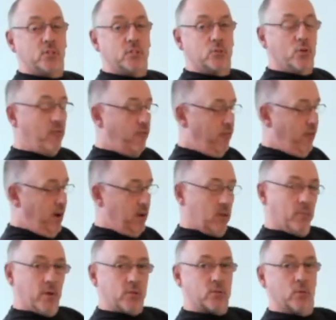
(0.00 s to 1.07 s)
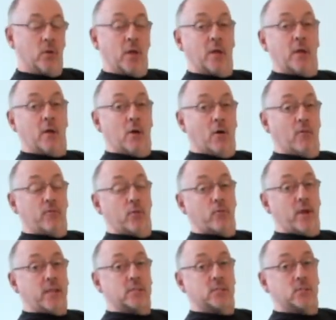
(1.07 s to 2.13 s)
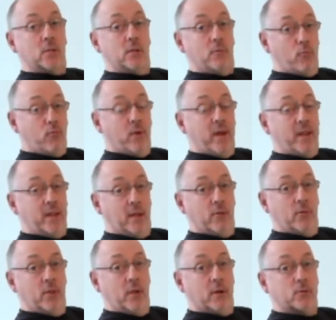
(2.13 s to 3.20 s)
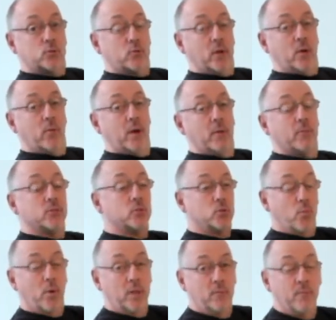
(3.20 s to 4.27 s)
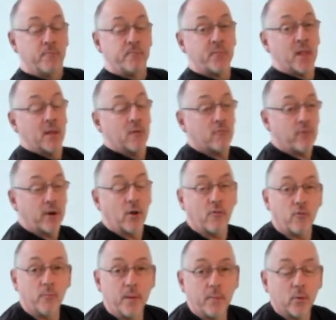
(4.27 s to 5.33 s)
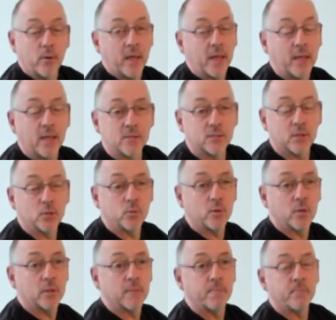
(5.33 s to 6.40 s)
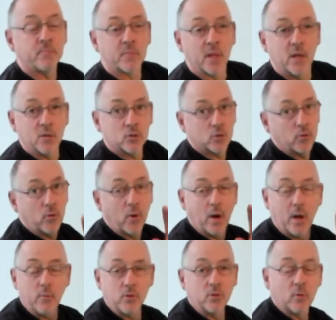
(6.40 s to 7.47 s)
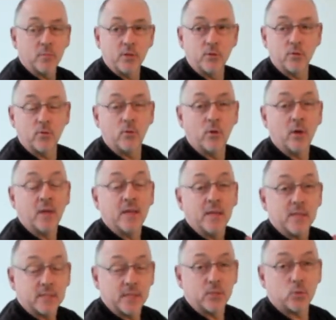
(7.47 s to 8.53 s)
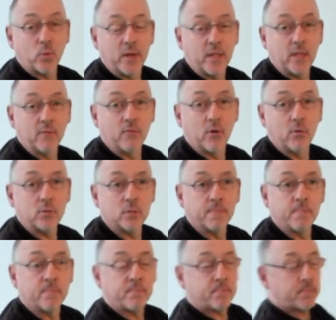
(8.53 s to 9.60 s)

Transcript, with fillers: It's going to fire the muscle of your rectus right down there straight away, which is the one very often people can't get in touch with. So I would normally do, say, 20 of those.